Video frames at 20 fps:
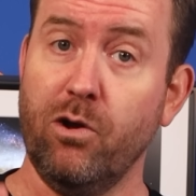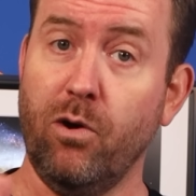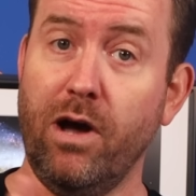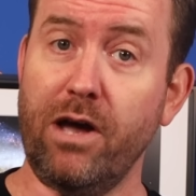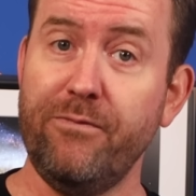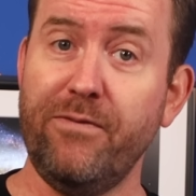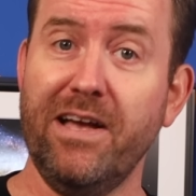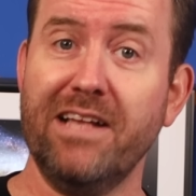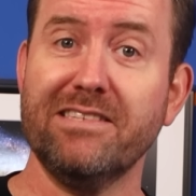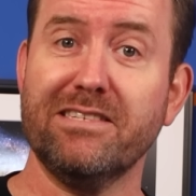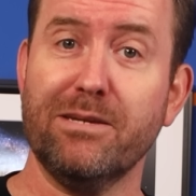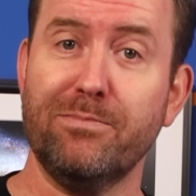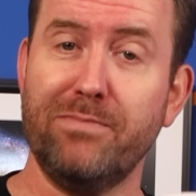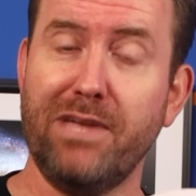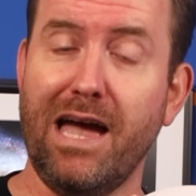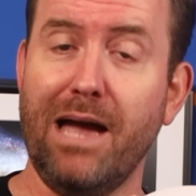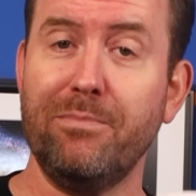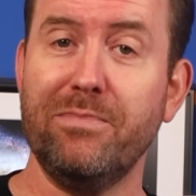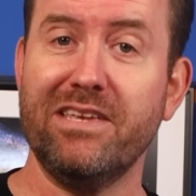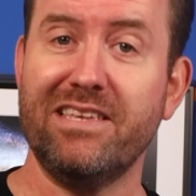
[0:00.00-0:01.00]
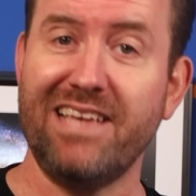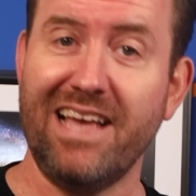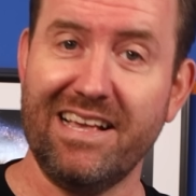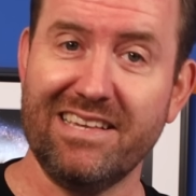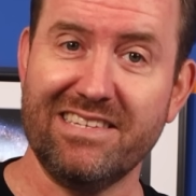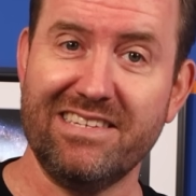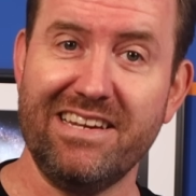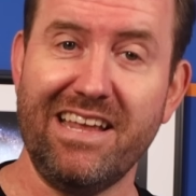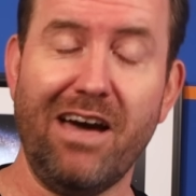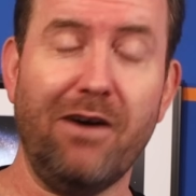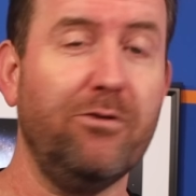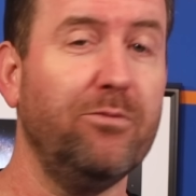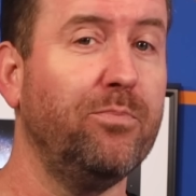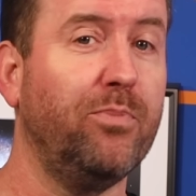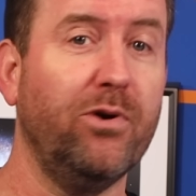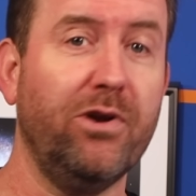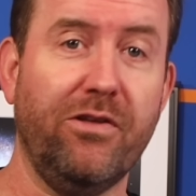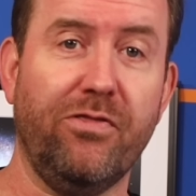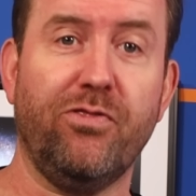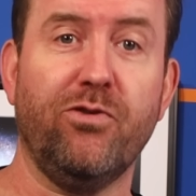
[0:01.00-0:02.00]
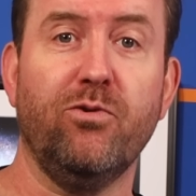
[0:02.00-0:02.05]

Now I've had some time to test it out and put it